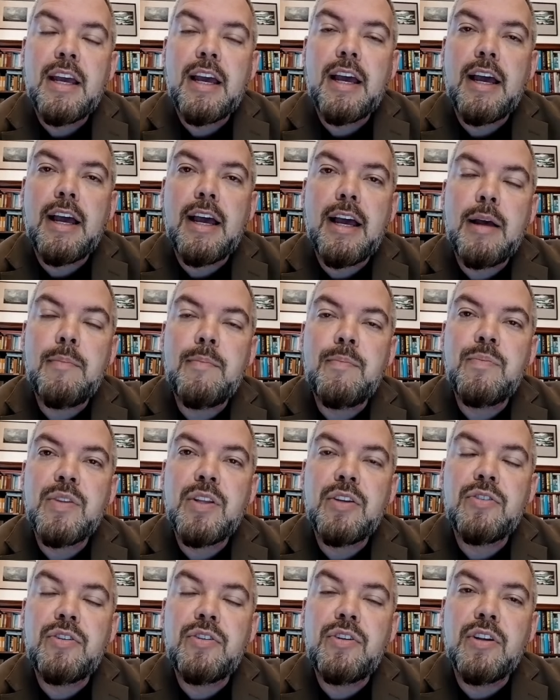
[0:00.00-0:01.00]

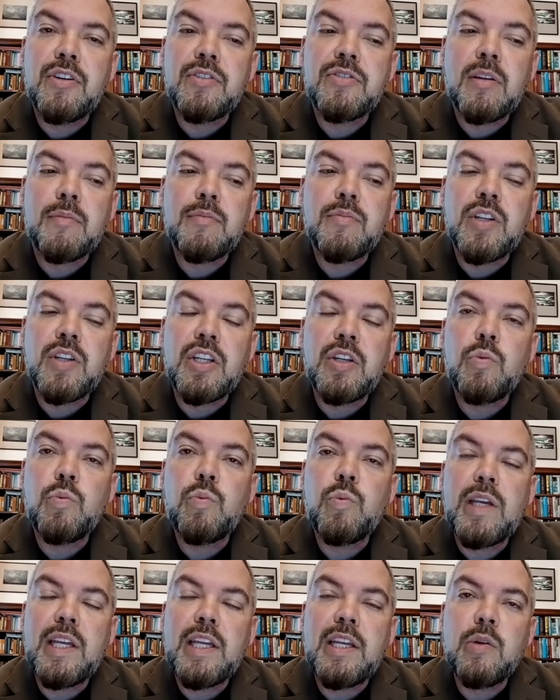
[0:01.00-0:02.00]
something
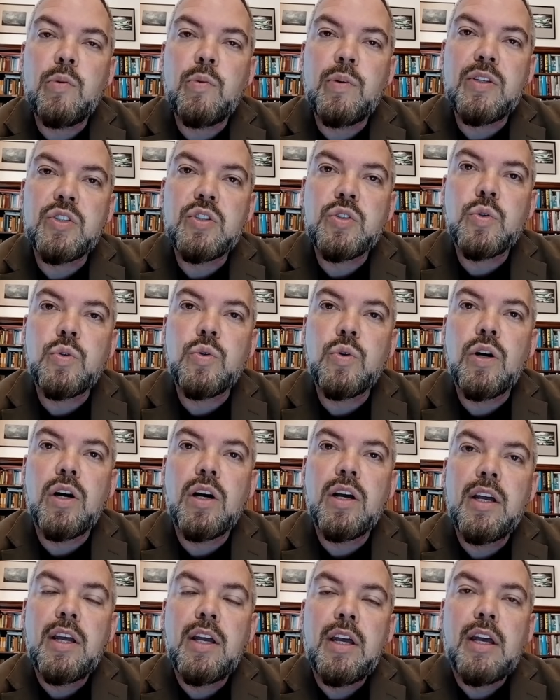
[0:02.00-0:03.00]
we saw.